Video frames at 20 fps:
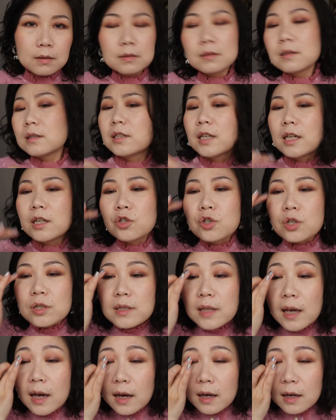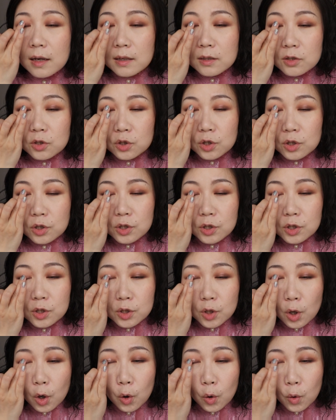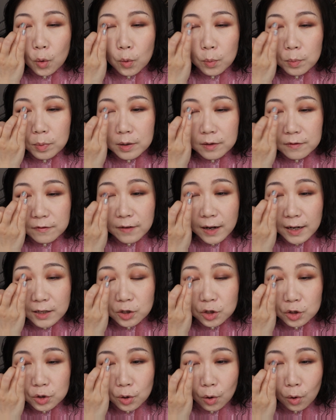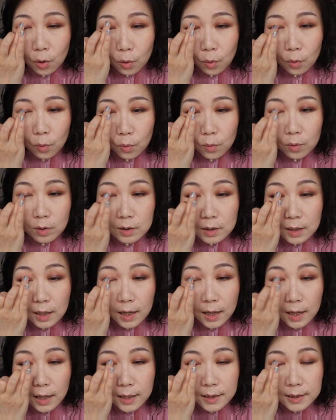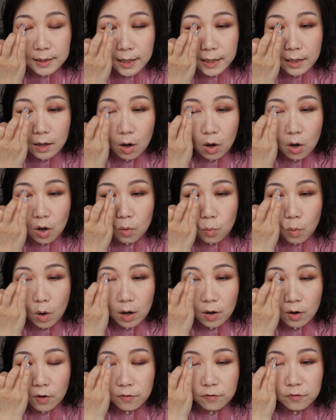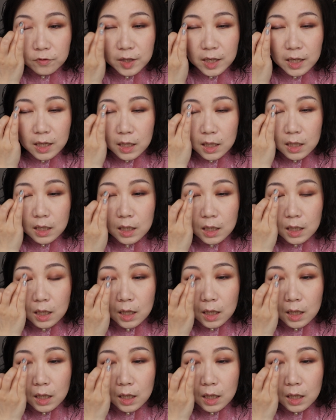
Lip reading: The teachers there is just so professional, and they are one of the